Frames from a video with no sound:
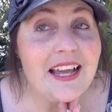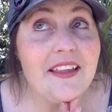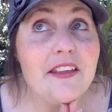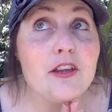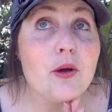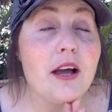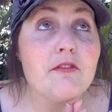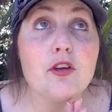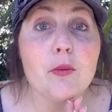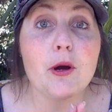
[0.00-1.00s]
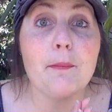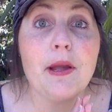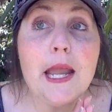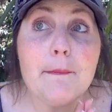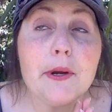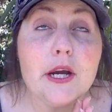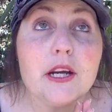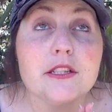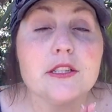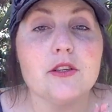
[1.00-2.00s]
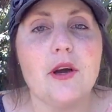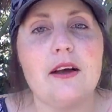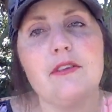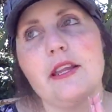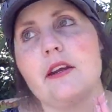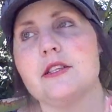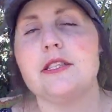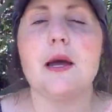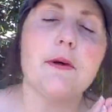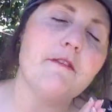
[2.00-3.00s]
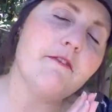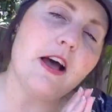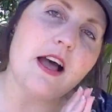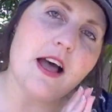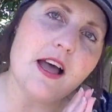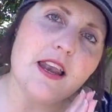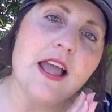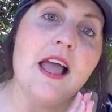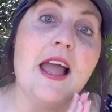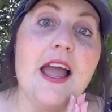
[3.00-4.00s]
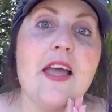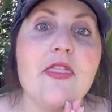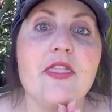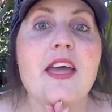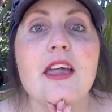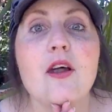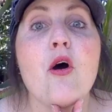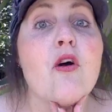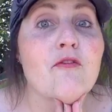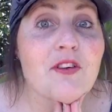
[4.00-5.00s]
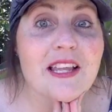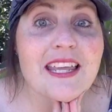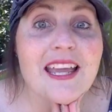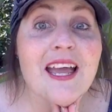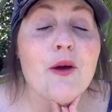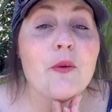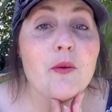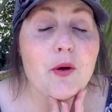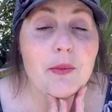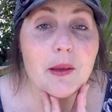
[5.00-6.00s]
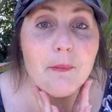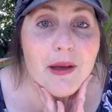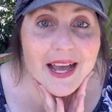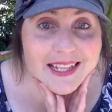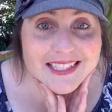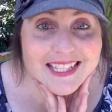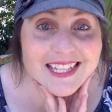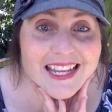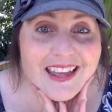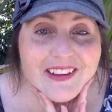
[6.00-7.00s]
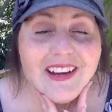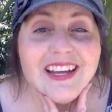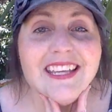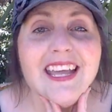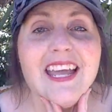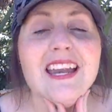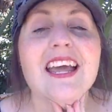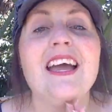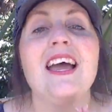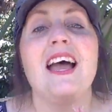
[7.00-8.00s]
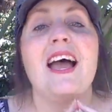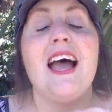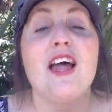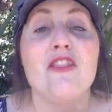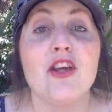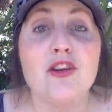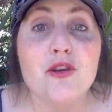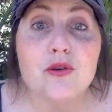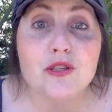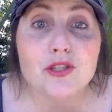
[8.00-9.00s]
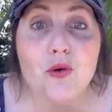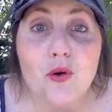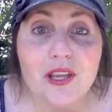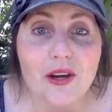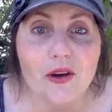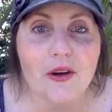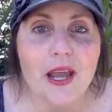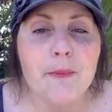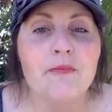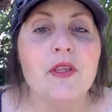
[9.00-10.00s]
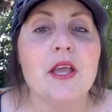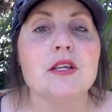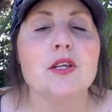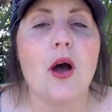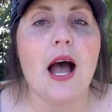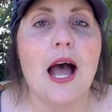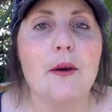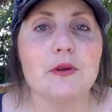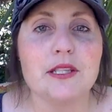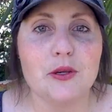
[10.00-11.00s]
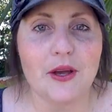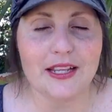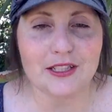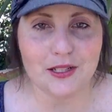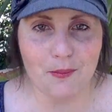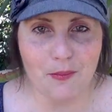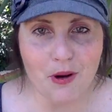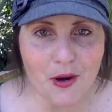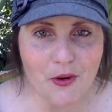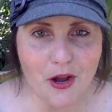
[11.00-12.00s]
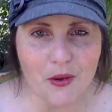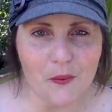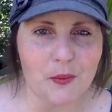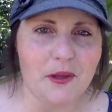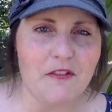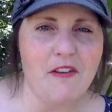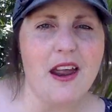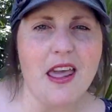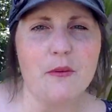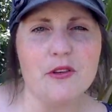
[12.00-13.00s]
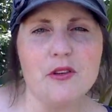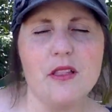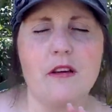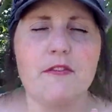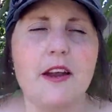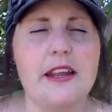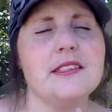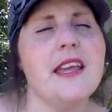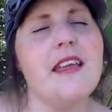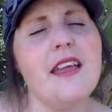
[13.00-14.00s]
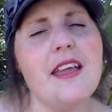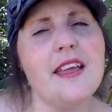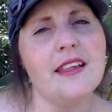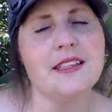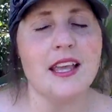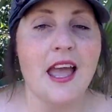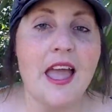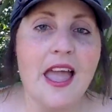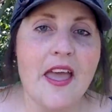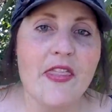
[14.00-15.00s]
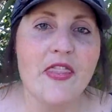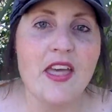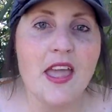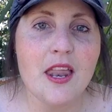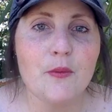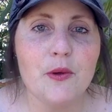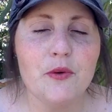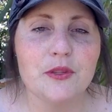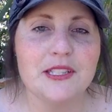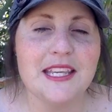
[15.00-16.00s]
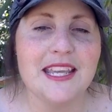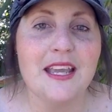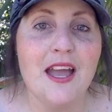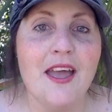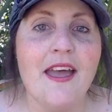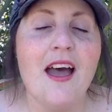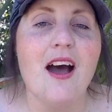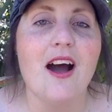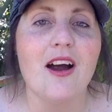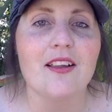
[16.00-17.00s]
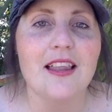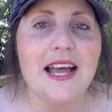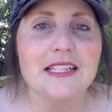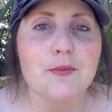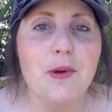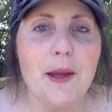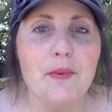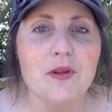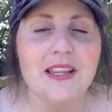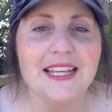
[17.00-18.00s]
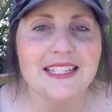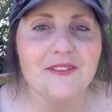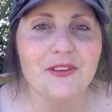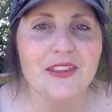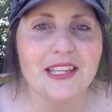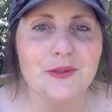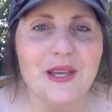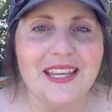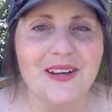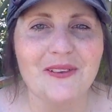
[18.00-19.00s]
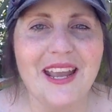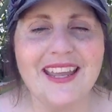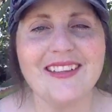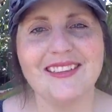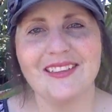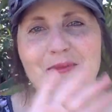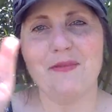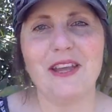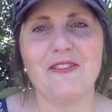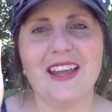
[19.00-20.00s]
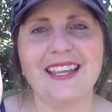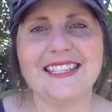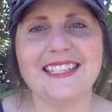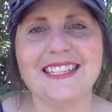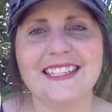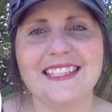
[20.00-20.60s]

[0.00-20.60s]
and then you'll have no more papers, you'll have a little summer fun, and then hopefully we will be back together again the new school year, okay? So I will see you guys tomorrow. It will be Friday. We'll do a little Friday dance, and then we will see our last Bible lesson for this week, all right? Bye, friends.